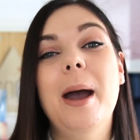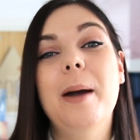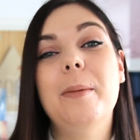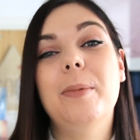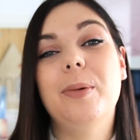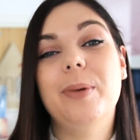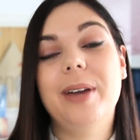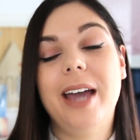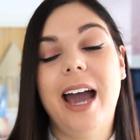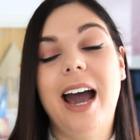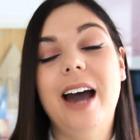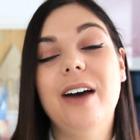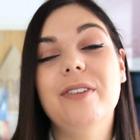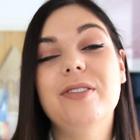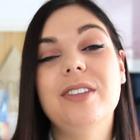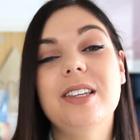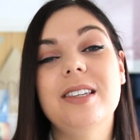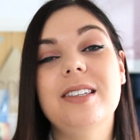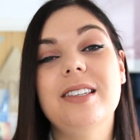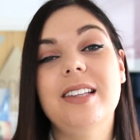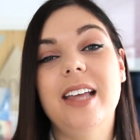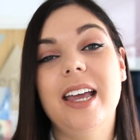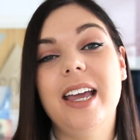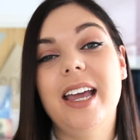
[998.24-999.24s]
But we have to
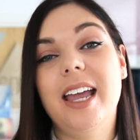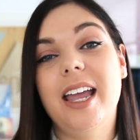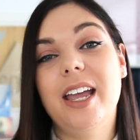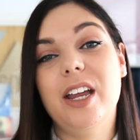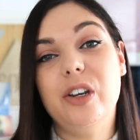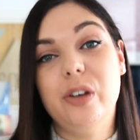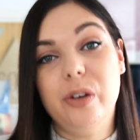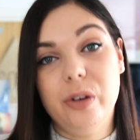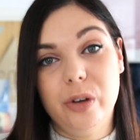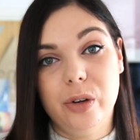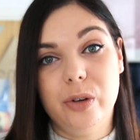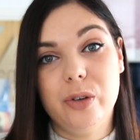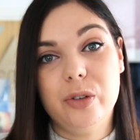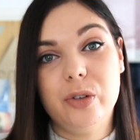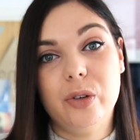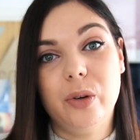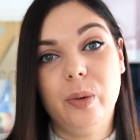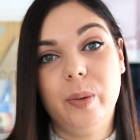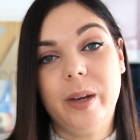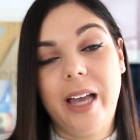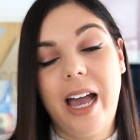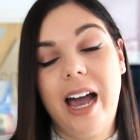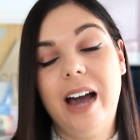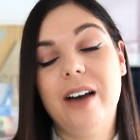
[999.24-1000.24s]
stay neutral.
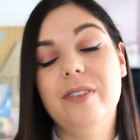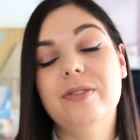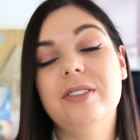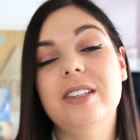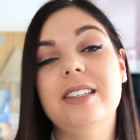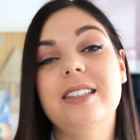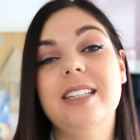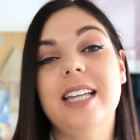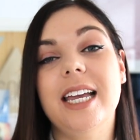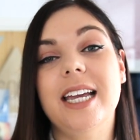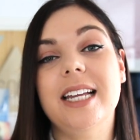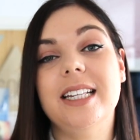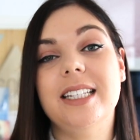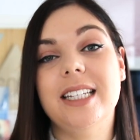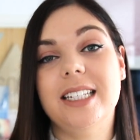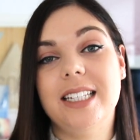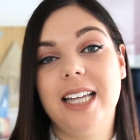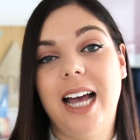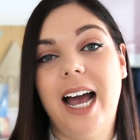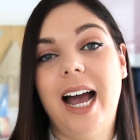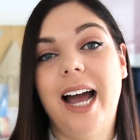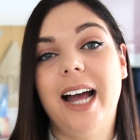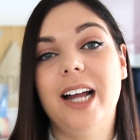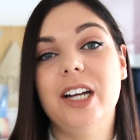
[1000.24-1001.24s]
We have to stay
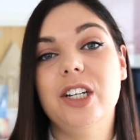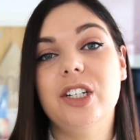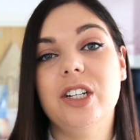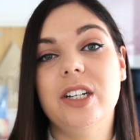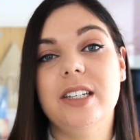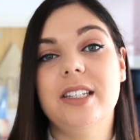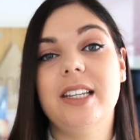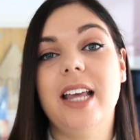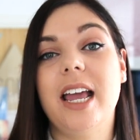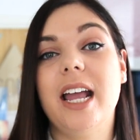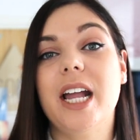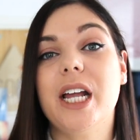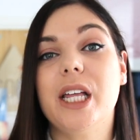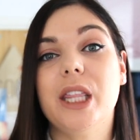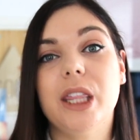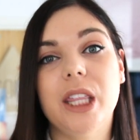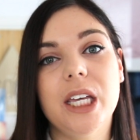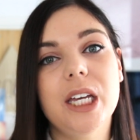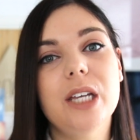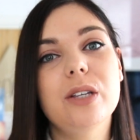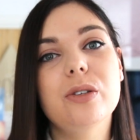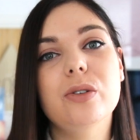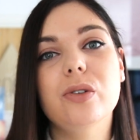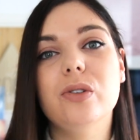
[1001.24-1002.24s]
detached and say,
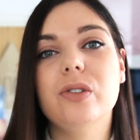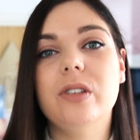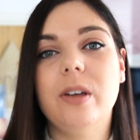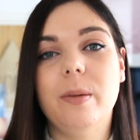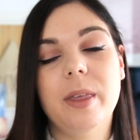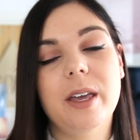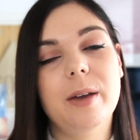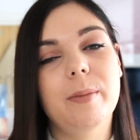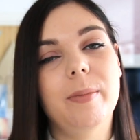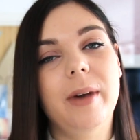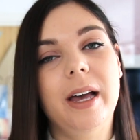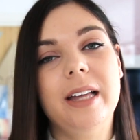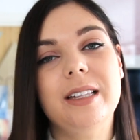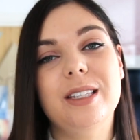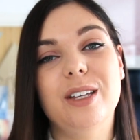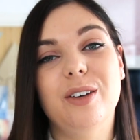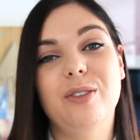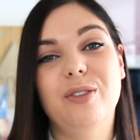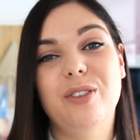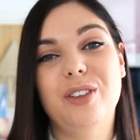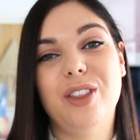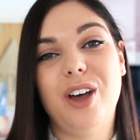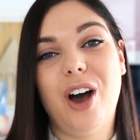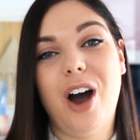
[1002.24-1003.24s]
this or something better
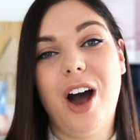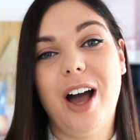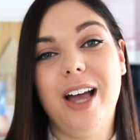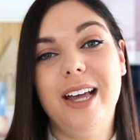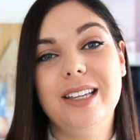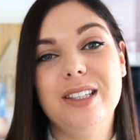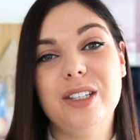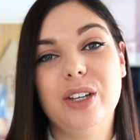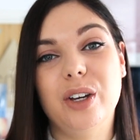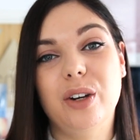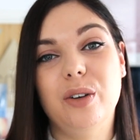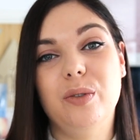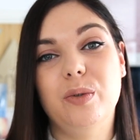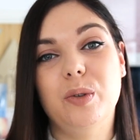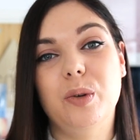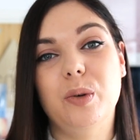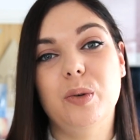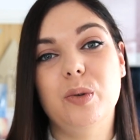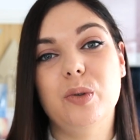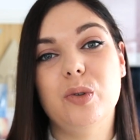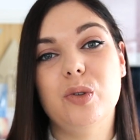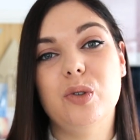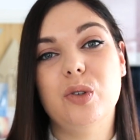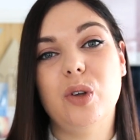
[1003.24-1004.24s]
for the highest good of
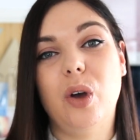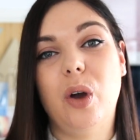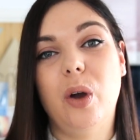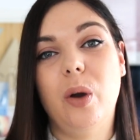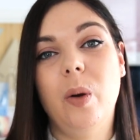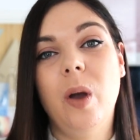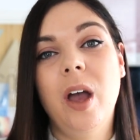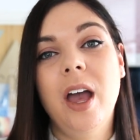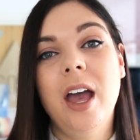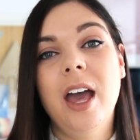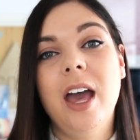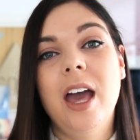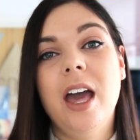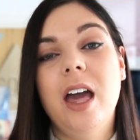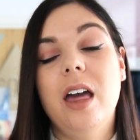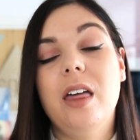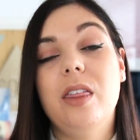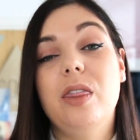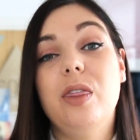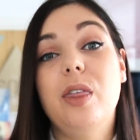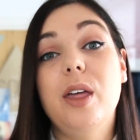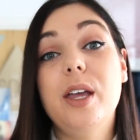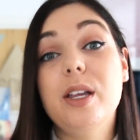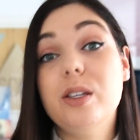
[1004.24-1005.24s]
all. So
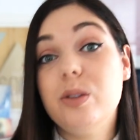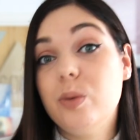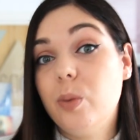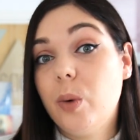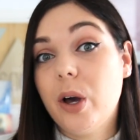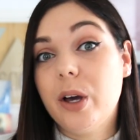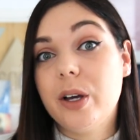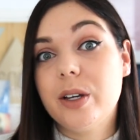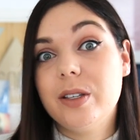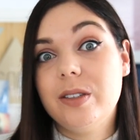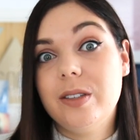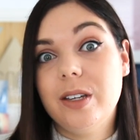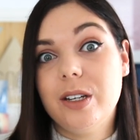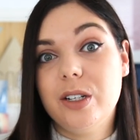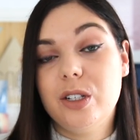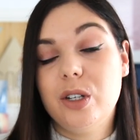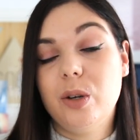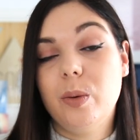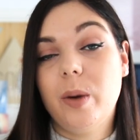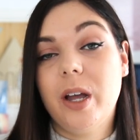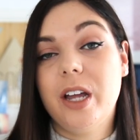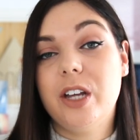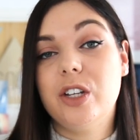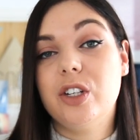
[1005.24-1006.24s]
this work
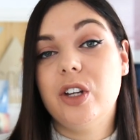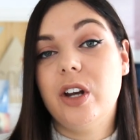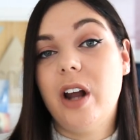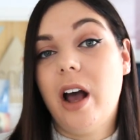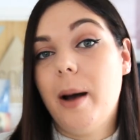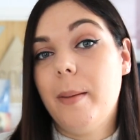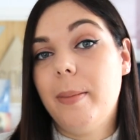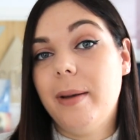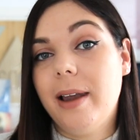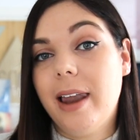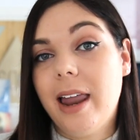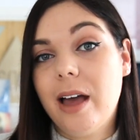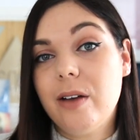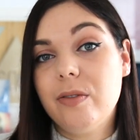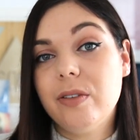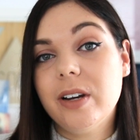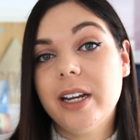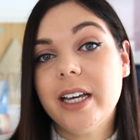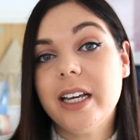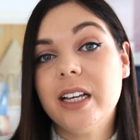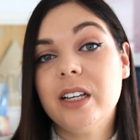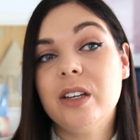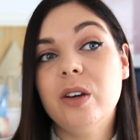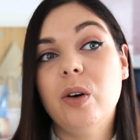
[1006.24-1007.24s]
situation
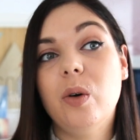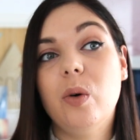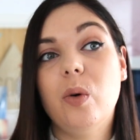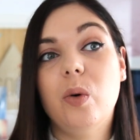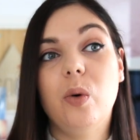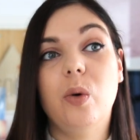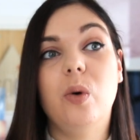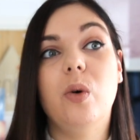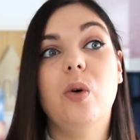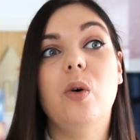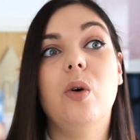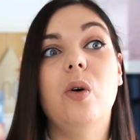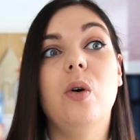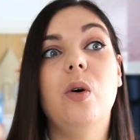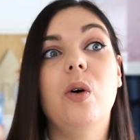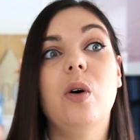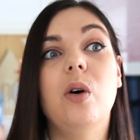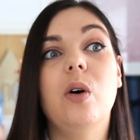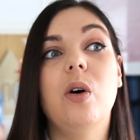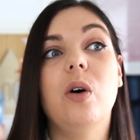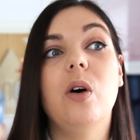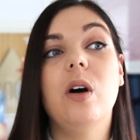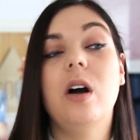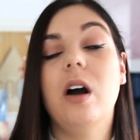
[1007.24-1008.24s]
up-leveling,
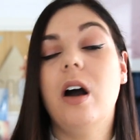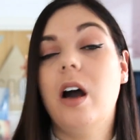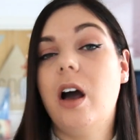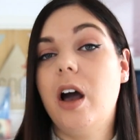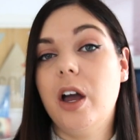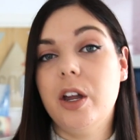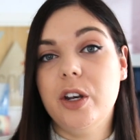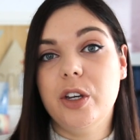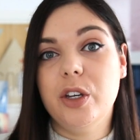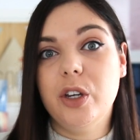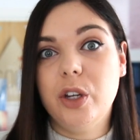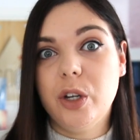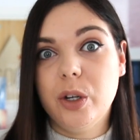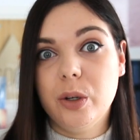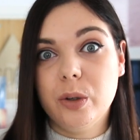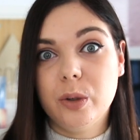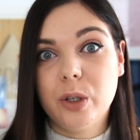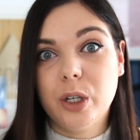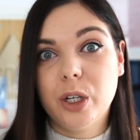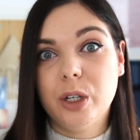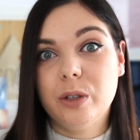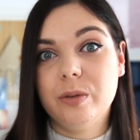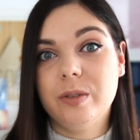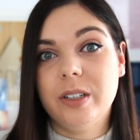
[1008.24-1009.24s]
or a new
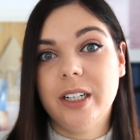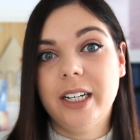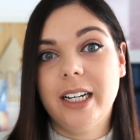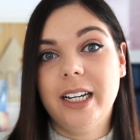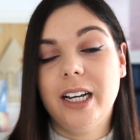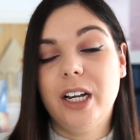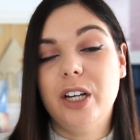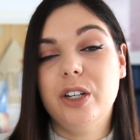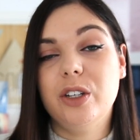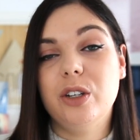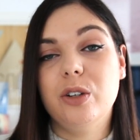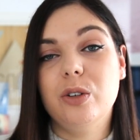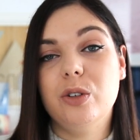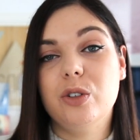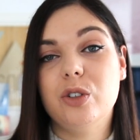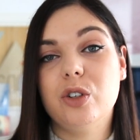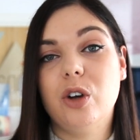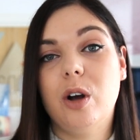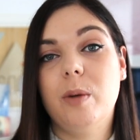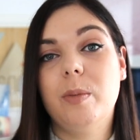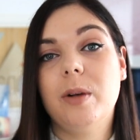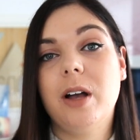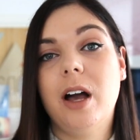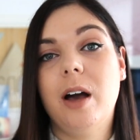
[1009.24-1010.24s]
career, a new
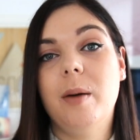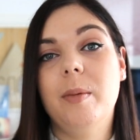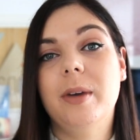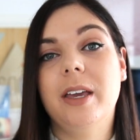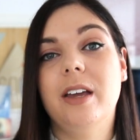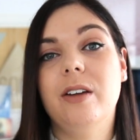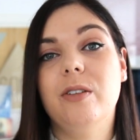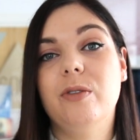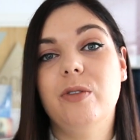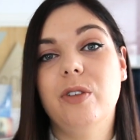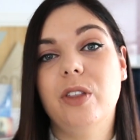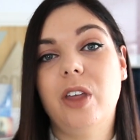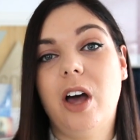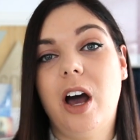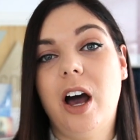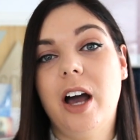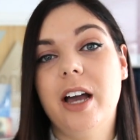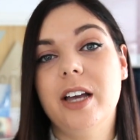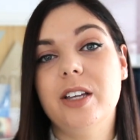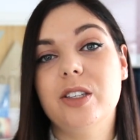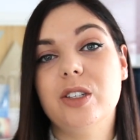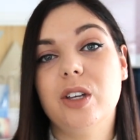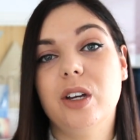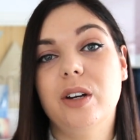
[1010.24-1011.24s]
job coming in for the
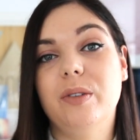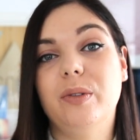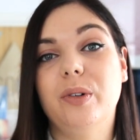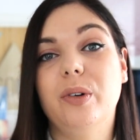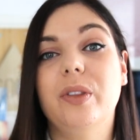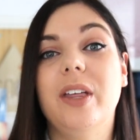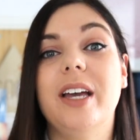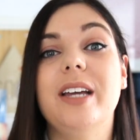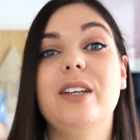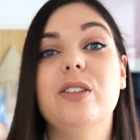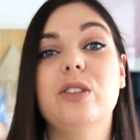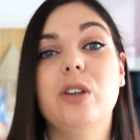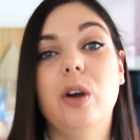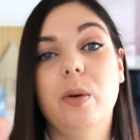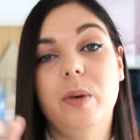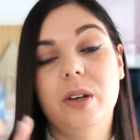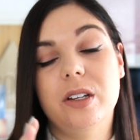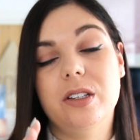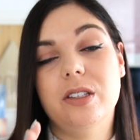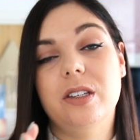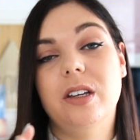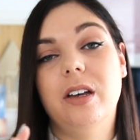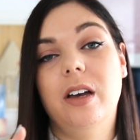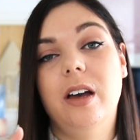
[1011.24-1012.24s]
highest good of all, that is
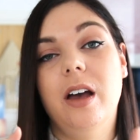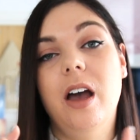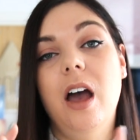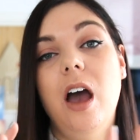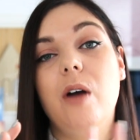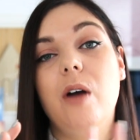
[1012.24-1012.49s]
going to